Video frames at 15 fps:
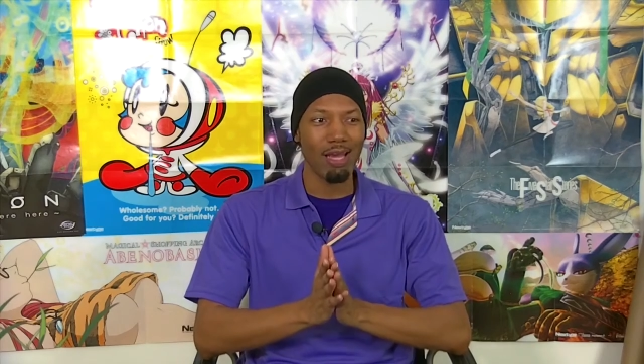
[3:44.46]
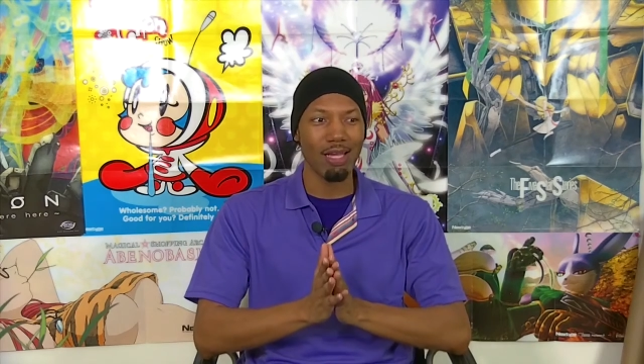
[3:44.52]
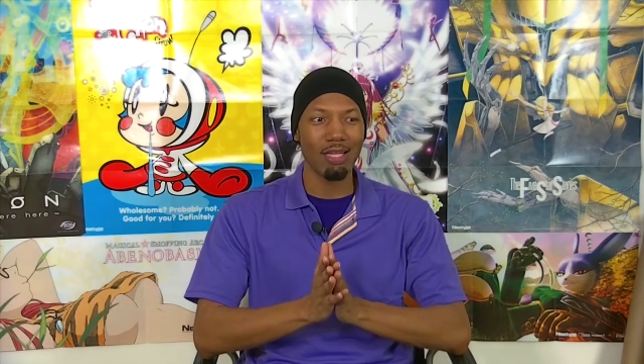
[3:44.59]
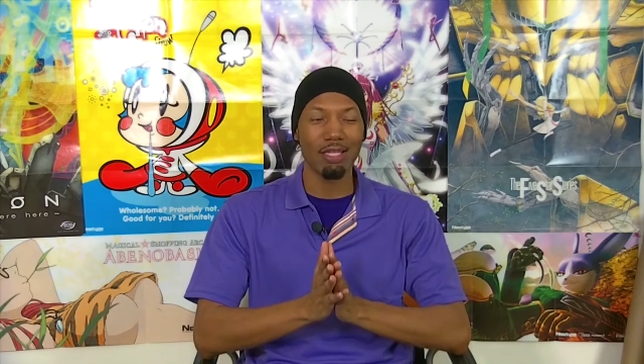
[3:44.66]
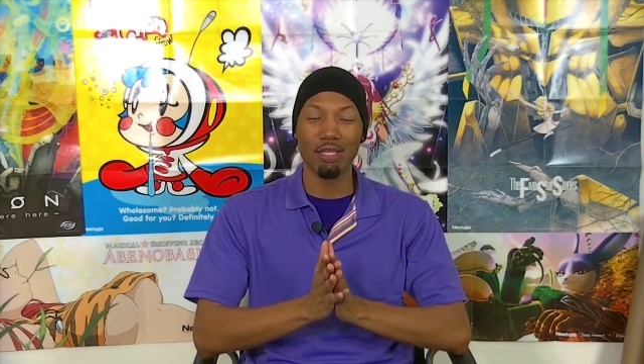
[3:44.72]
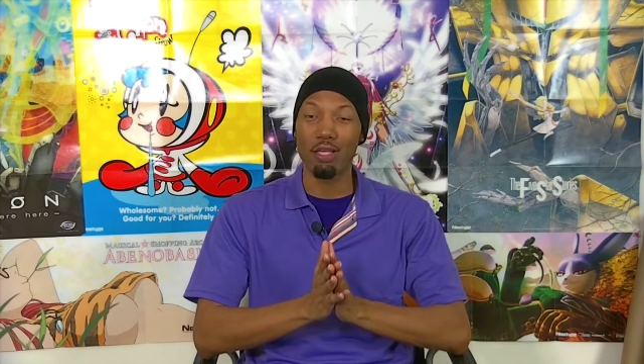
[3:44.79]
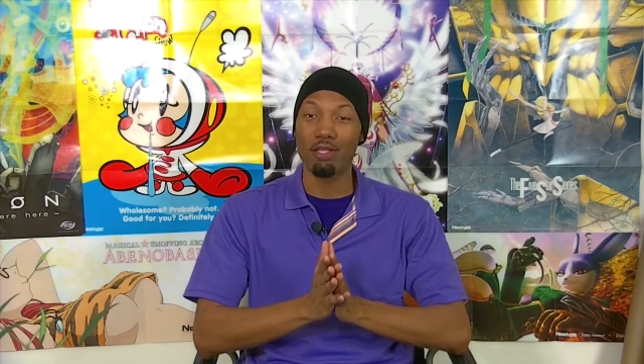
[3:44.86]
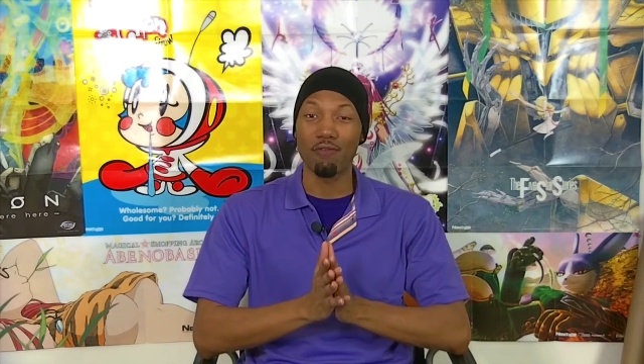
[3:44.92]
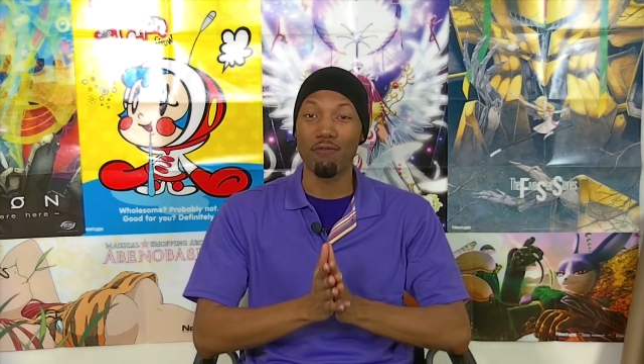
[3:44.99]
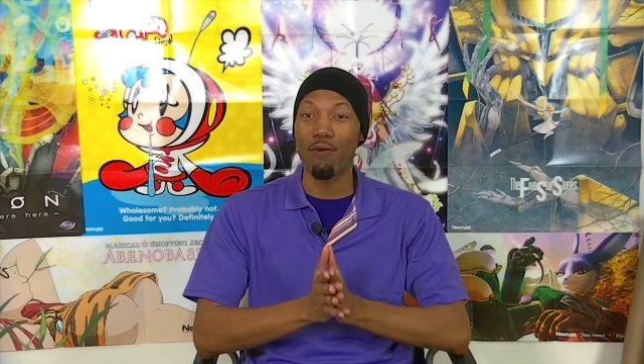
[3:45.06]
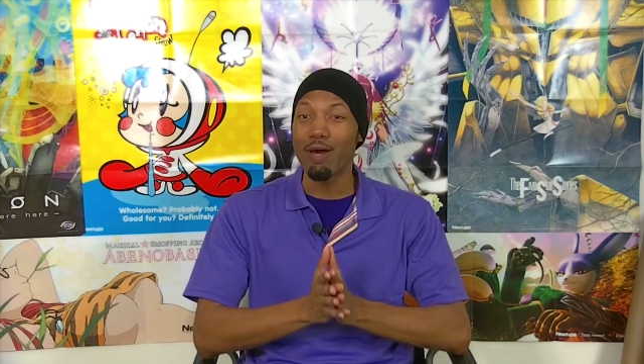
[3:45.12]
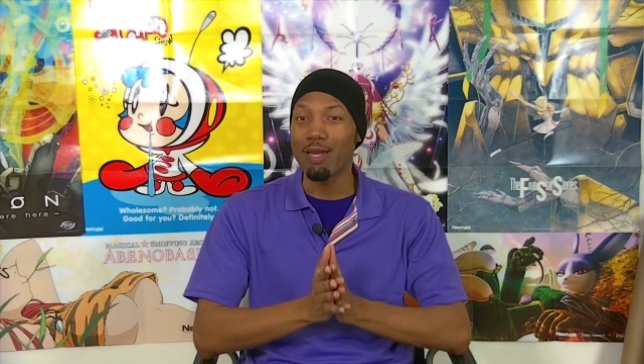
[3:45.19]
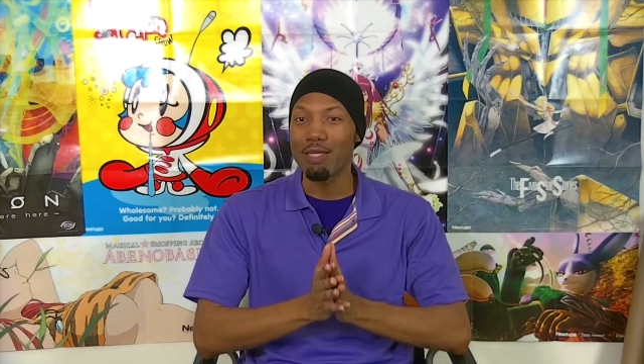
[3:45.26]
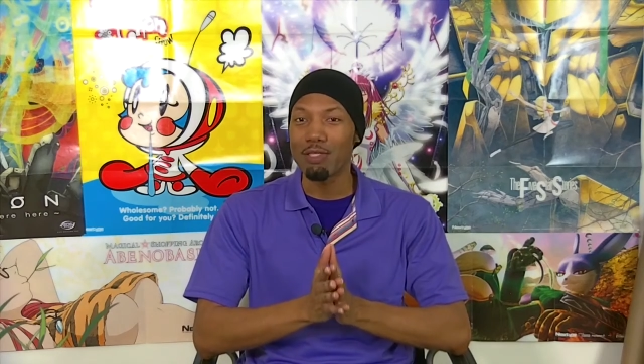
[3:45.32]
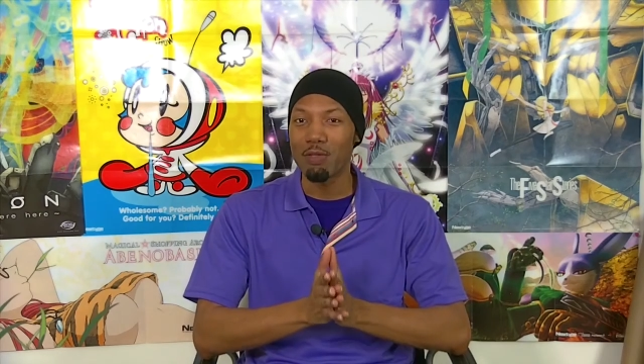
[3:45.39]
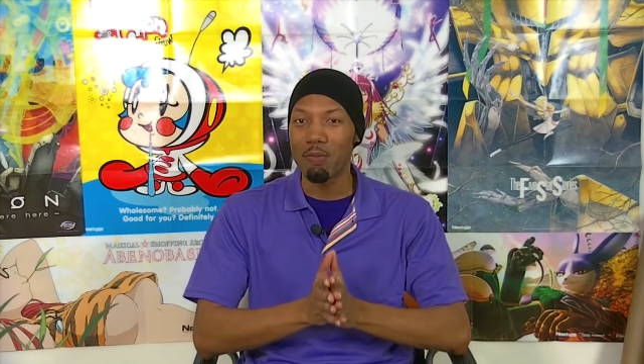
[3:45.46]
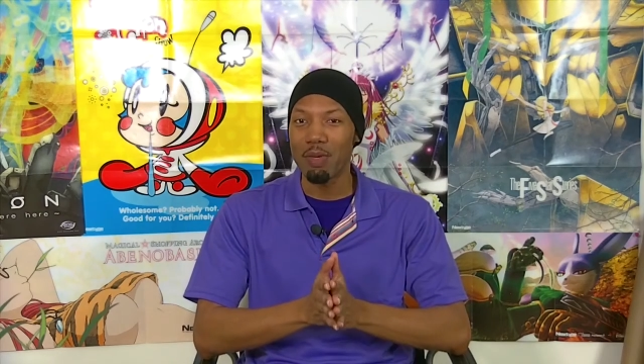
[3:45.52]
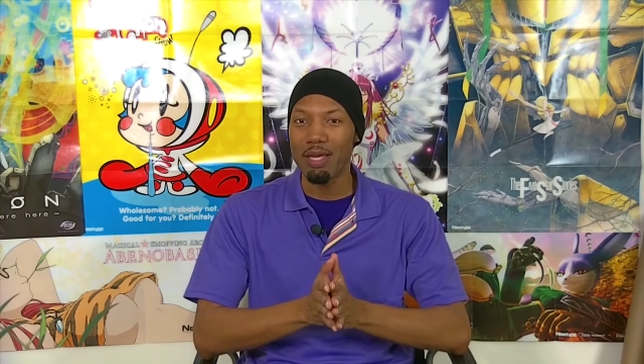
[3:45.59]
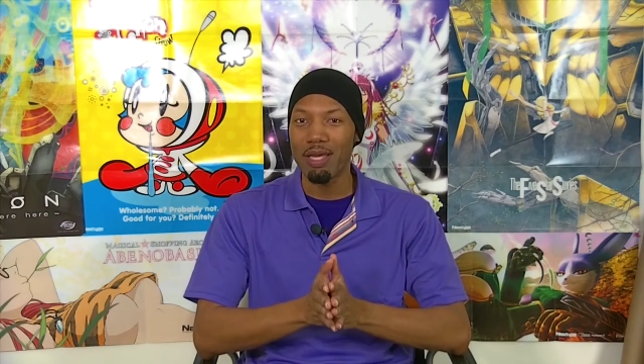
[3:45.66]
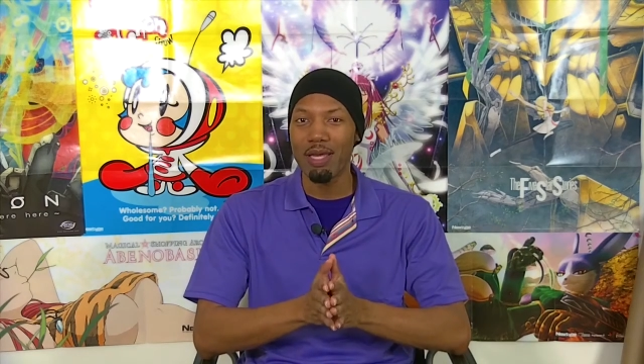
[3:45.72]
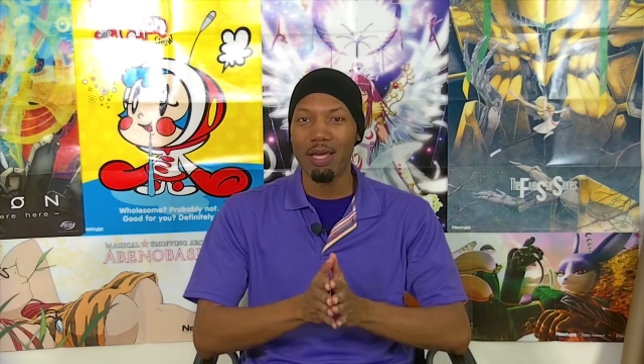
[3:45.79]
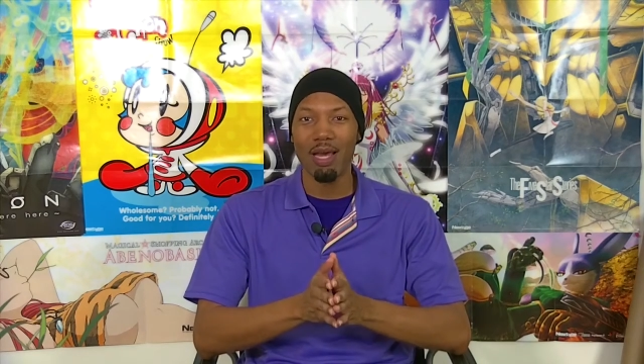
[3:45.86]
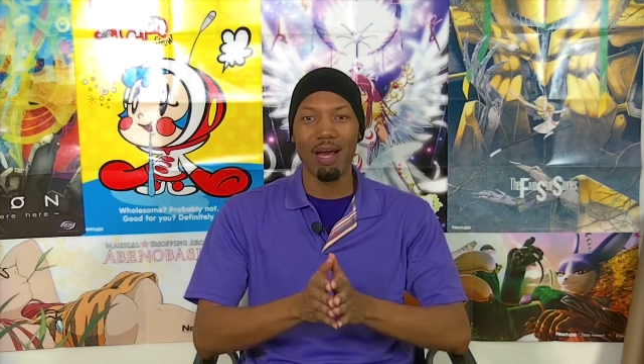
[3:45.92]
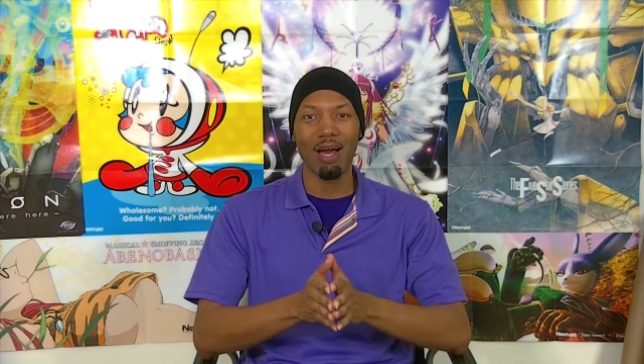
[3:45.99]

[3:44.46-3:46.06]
It's funny to me.